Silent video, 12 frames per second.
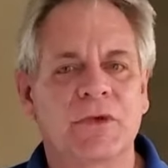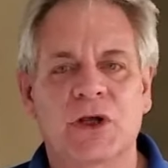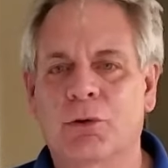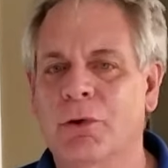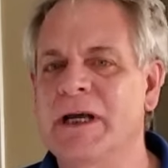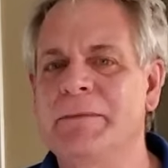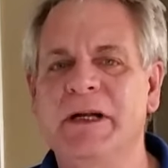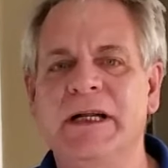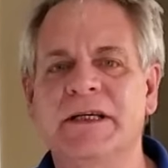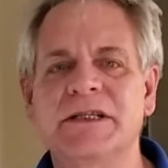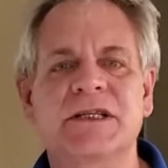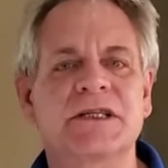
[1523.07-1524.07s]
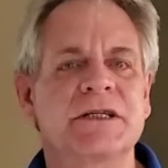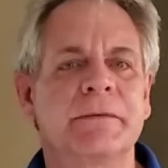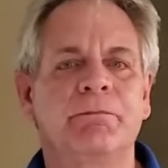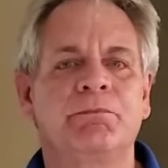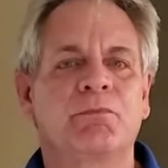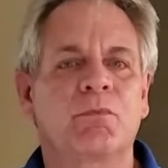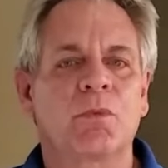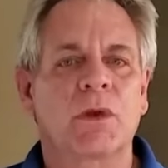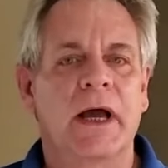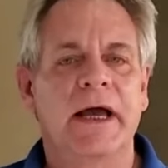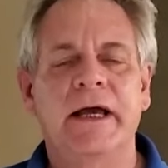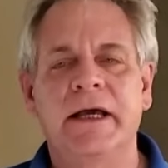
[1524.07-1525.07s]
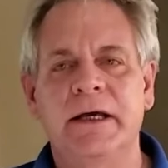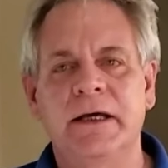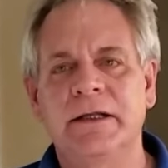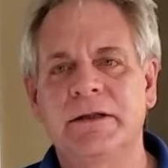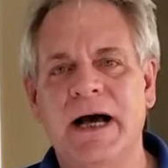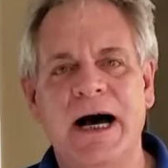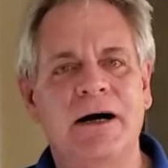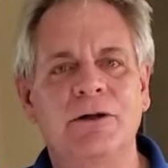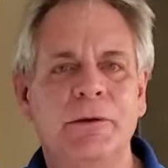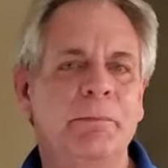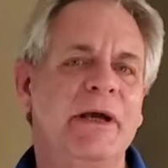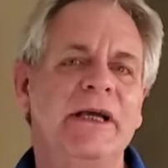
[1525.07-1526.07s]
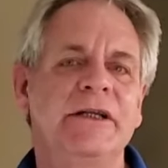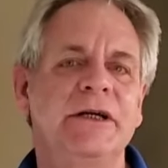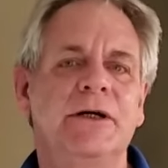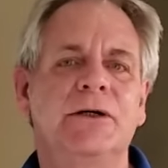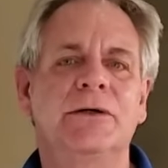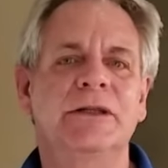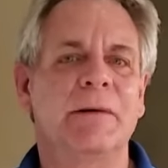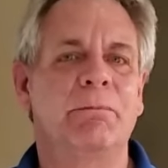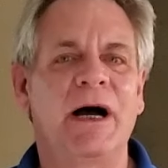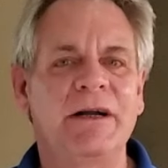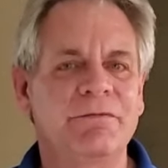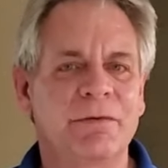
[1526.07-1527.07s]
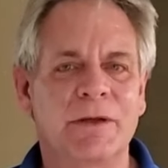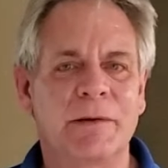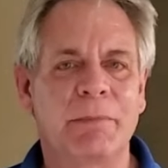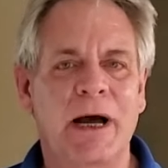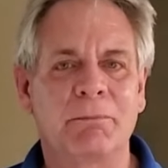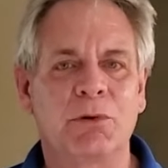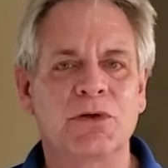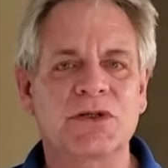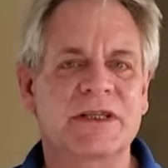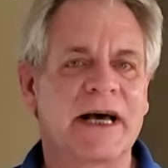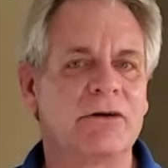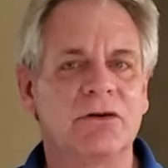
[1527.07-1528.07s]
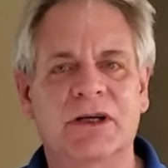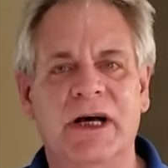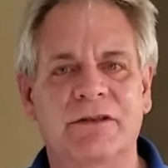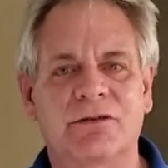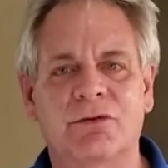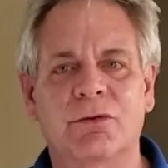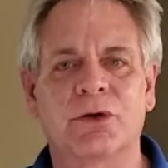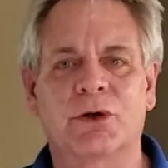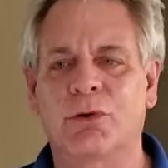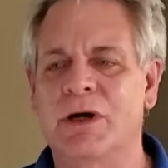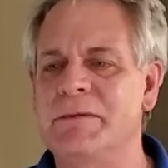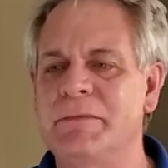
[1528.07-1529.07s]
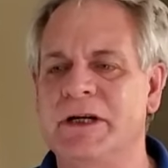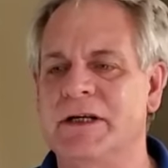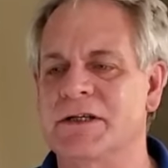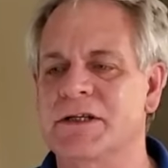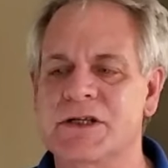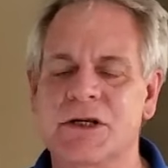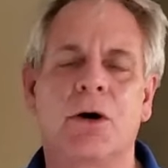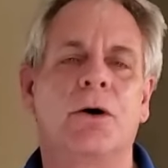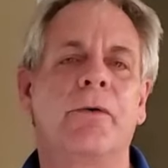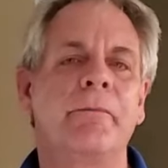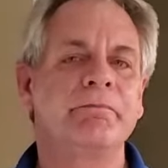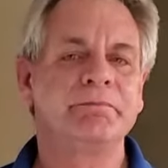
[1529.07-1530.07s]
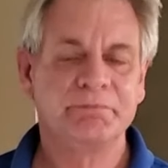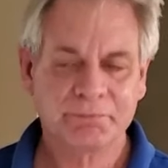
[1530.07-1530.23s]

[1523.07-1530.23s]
creaminess, and the jalapeno and the bite from the peppers, that'll cut through the creaminess. So